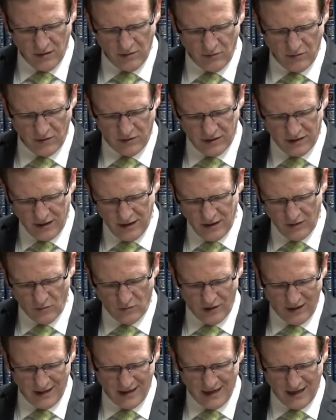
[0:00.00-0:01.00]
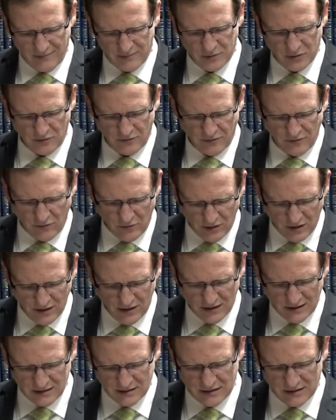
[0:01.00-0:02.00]
within one lapse of
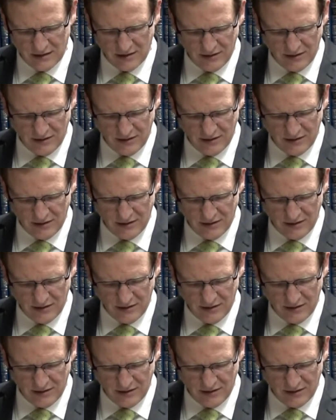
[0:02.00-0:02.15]
awareness,